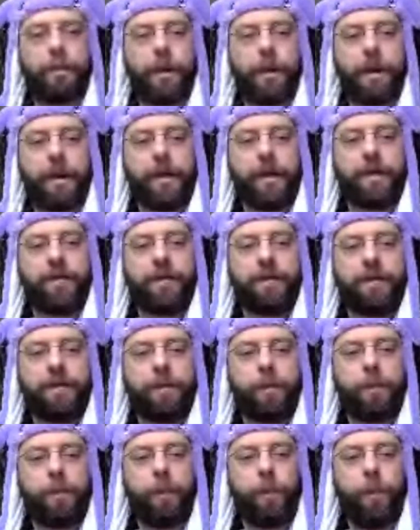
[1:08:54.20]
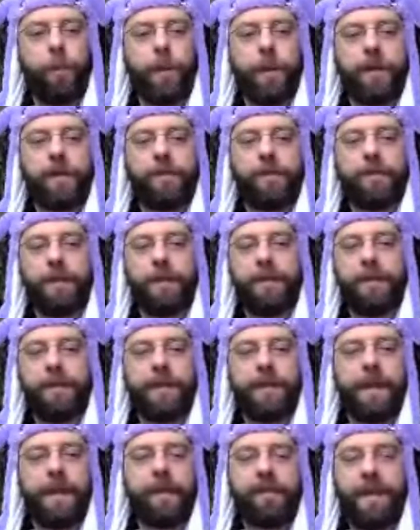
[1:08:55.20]
but what is
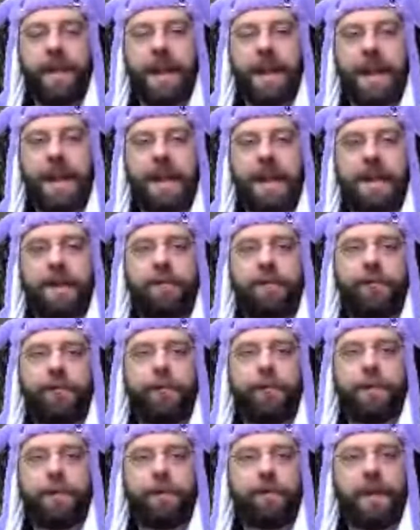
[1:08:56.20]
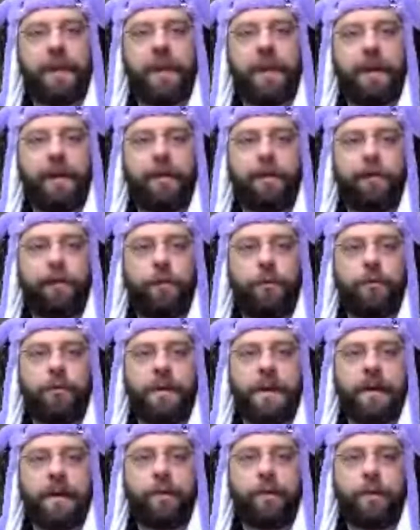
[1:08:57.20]
it that a handful of kids
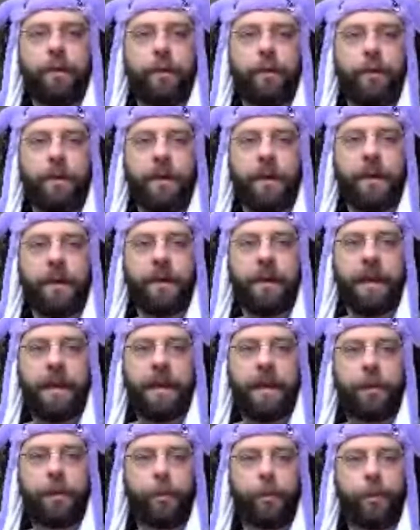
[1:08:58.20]
who downloaded a